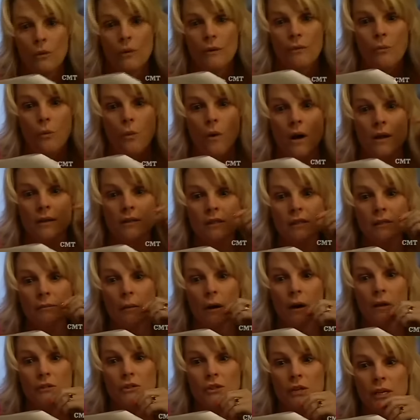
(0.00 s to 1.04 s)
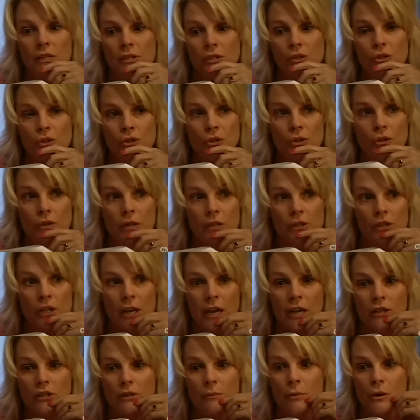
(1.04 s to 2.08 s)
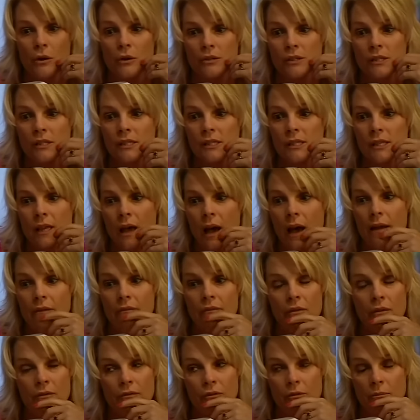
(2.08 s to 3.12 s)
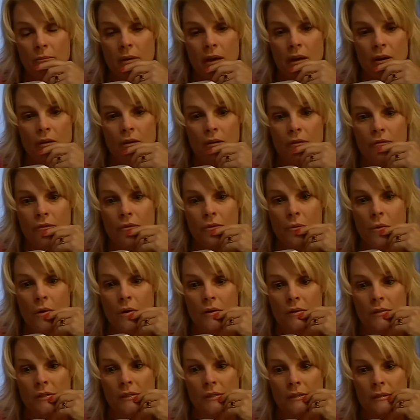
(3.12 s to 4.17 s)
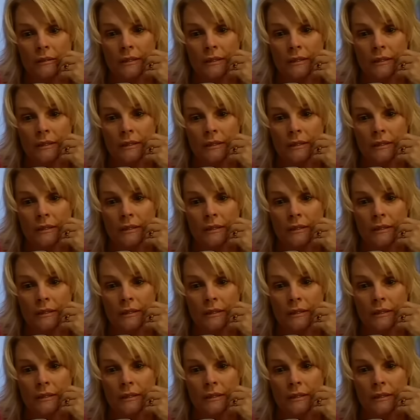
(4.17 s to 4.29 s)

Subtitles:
With one small gesture, you can change a person's life for better or for worse.